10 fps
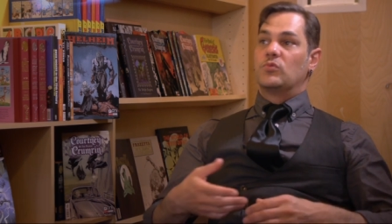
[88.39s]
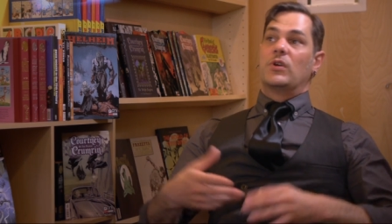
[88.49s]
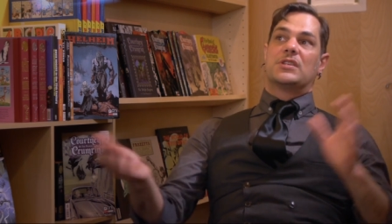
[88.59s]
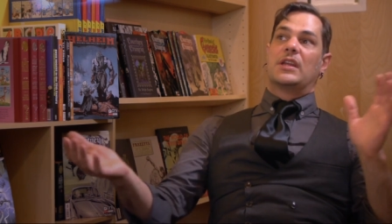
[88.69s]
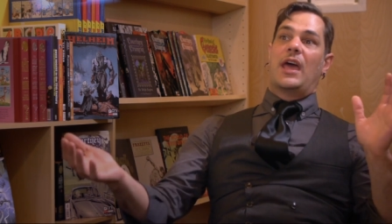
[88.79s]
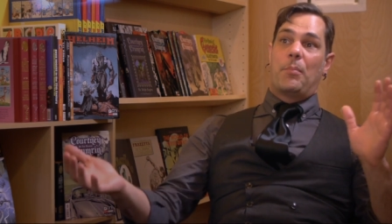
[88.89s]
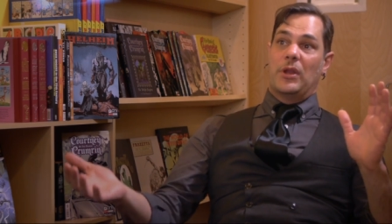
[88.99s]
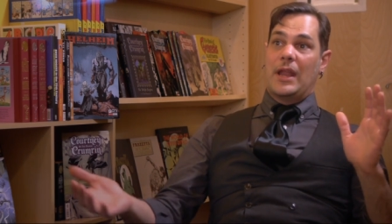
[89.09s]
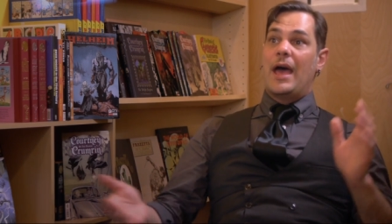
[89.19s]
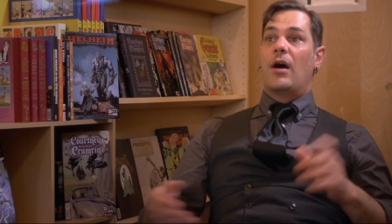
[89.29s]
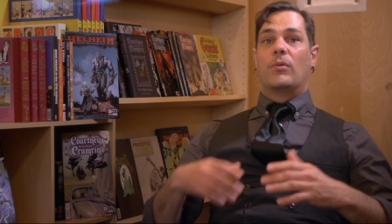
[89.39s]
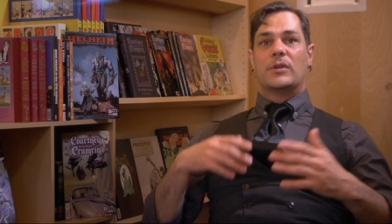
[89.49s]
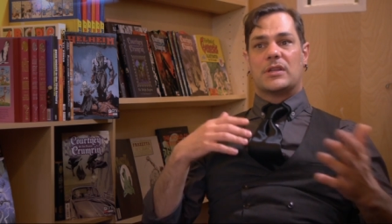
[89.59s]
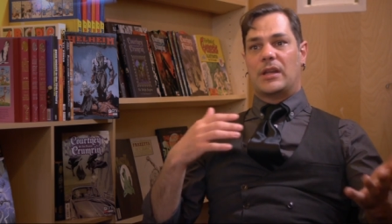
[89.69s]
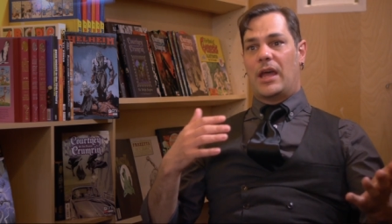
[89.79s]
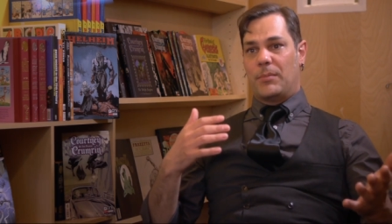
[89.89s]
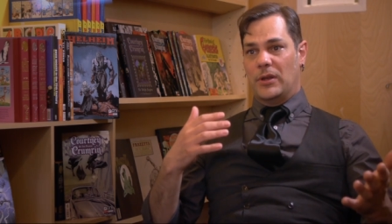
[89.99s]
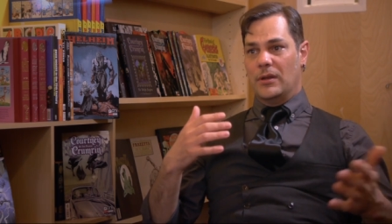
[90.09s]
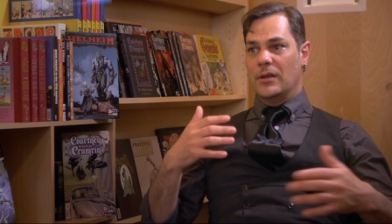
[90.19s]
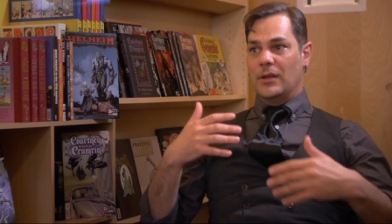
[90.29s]
What's going to happen now? What's going to
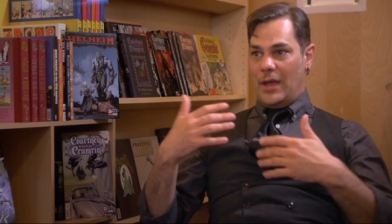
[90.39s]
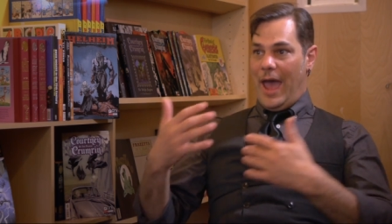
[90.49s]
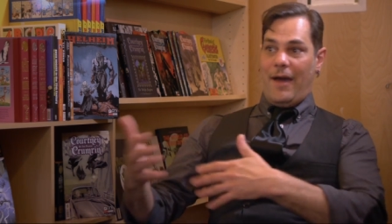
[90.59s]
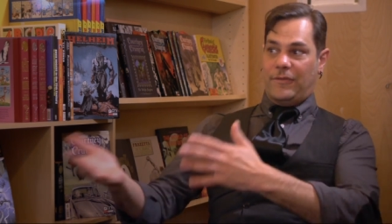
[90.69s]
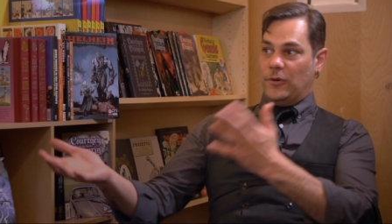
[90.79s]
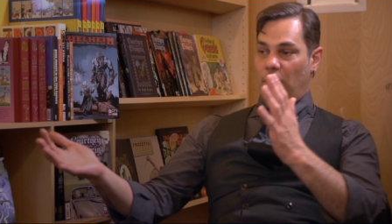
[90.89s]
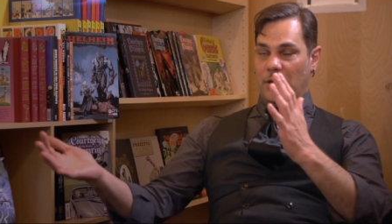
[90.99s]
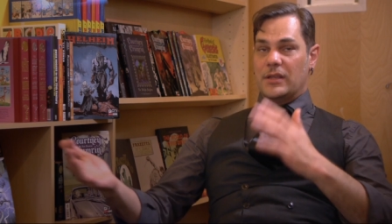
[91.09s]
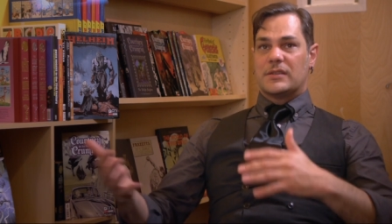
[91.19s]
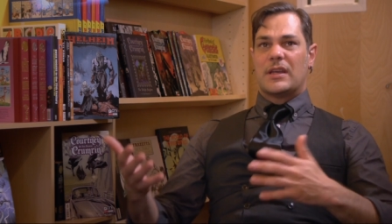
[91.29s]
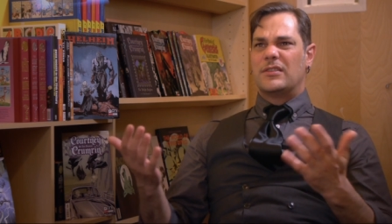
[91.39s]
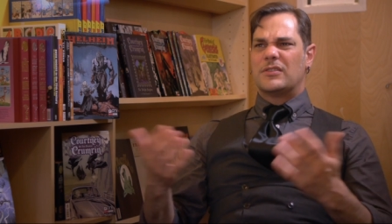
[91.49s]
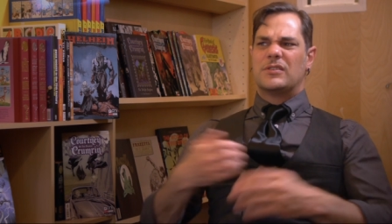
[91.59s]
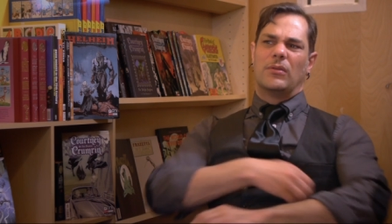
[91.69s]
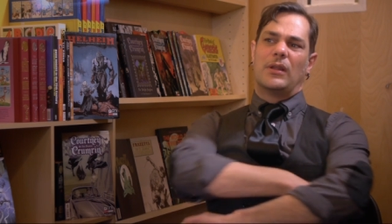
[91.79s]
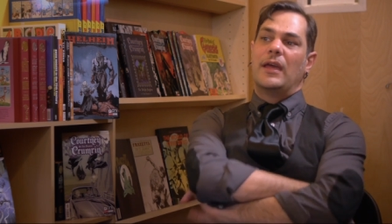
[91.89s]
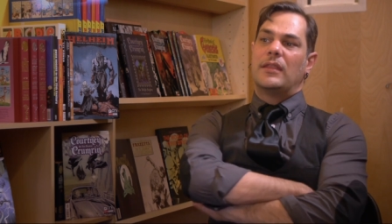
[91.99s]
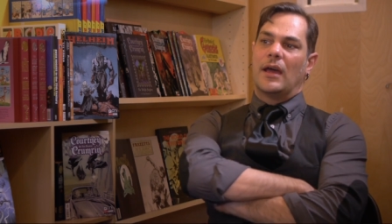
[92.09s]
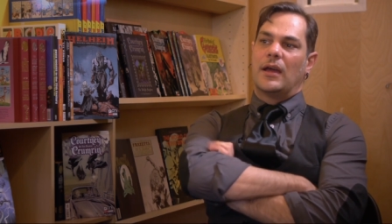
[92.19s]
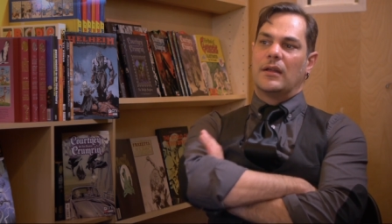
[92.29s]
happen after all this? I just don't like
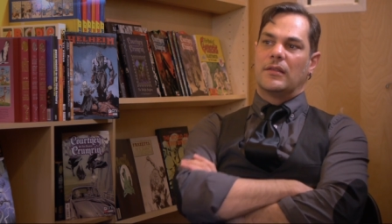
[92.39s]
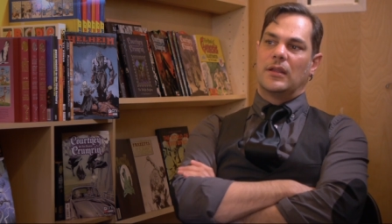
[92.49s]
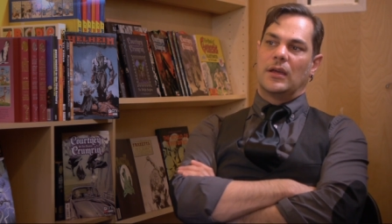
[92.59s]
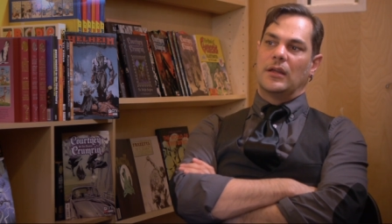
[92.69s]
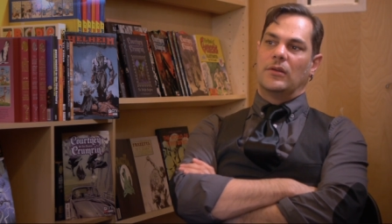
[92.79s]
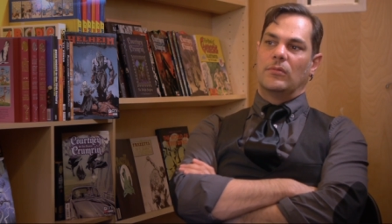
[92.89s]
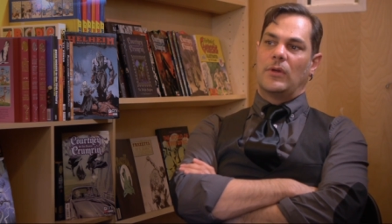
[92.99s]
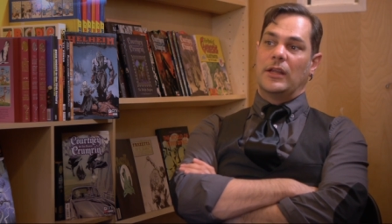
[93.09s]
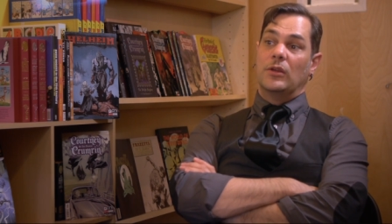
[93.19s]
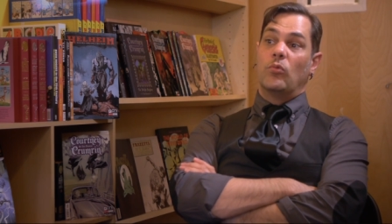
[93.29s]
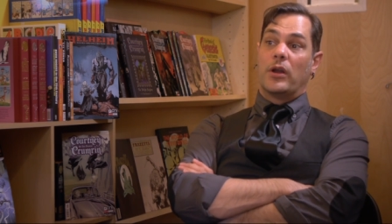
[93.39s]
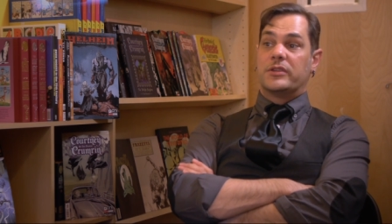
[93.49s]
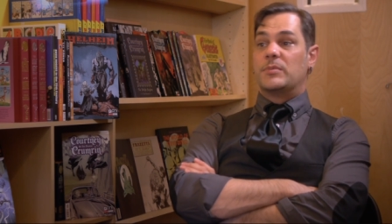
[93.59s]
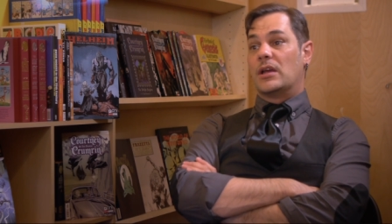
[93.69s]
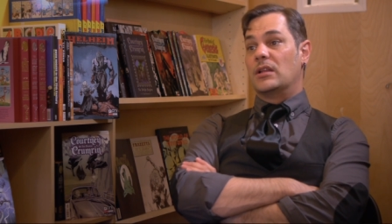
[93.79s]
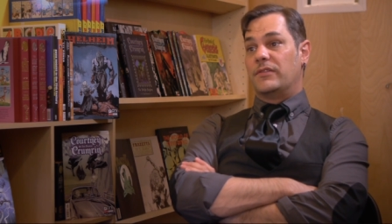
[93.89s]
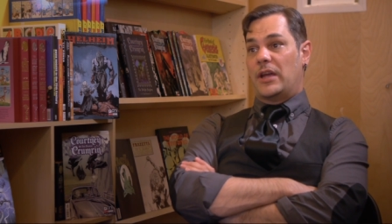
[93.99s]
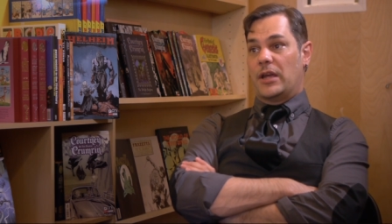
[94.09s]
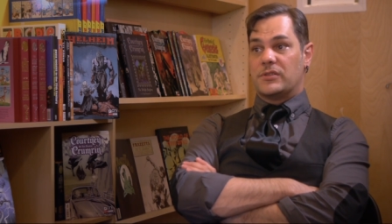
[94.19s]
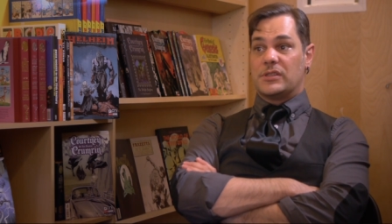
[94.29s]
that kind of thing. I didn't want it to be a
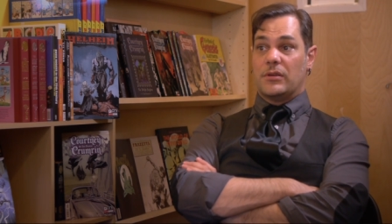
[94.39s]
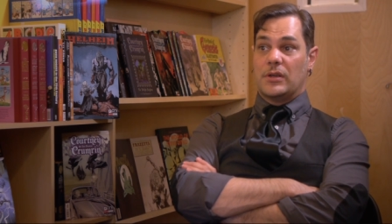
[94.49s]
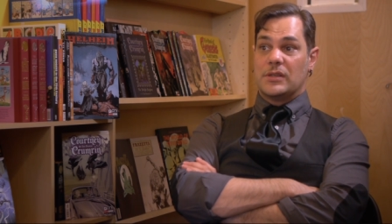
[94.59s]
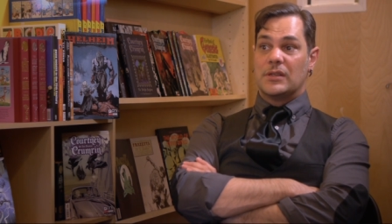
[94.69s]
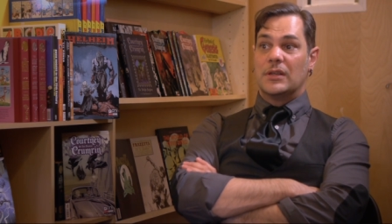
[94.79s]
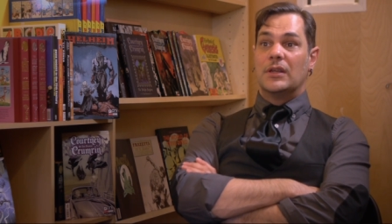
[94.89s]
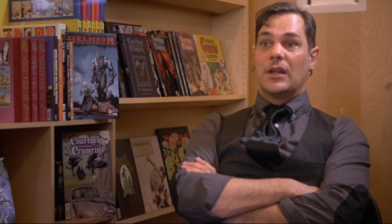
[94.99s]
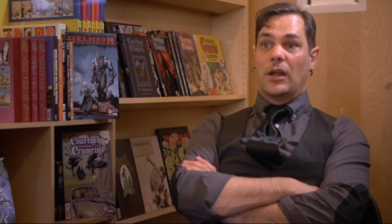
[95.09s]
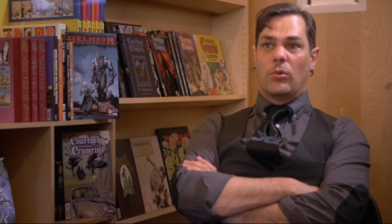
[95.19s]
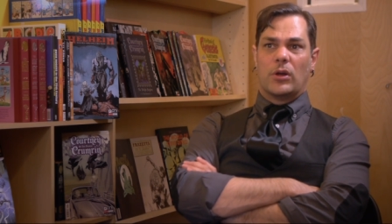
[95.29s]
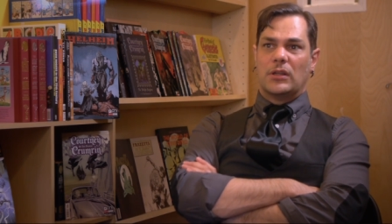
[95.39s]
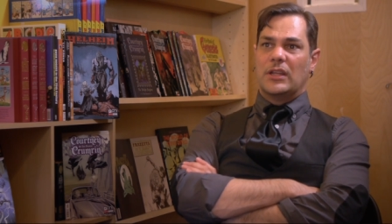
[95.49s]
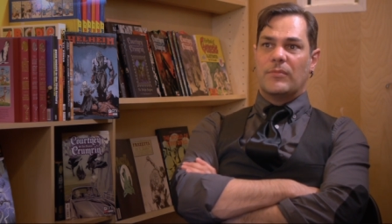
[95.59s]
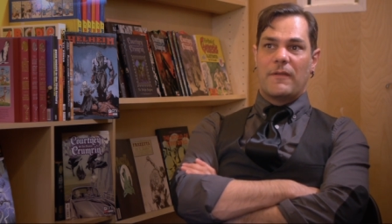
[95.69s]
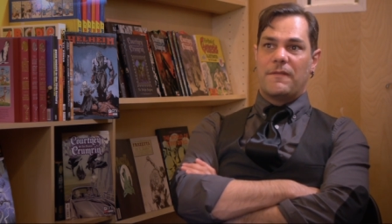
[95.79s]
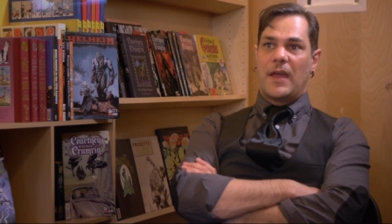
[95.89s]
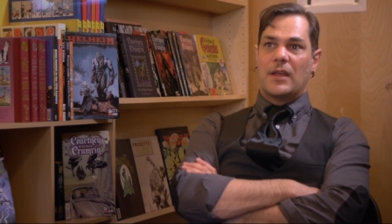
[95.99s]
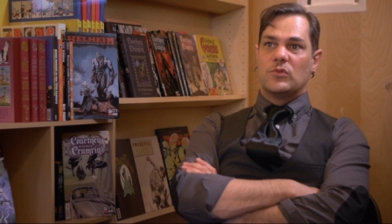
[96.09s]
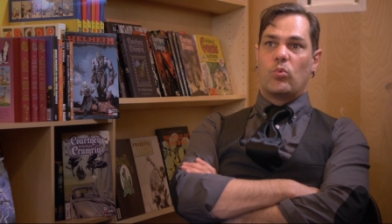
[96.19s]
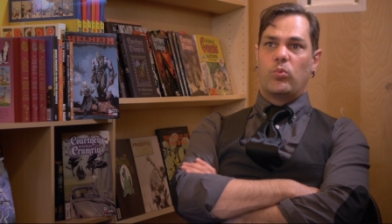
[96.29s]
cliffhanger series. I don't want to leave my
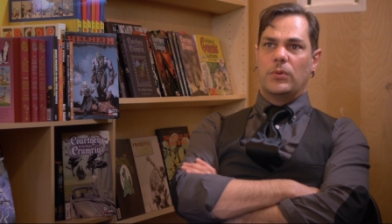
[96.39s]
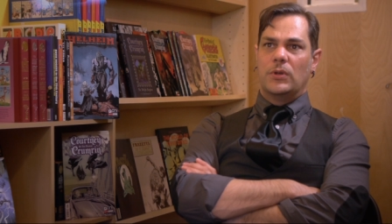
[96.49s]
fans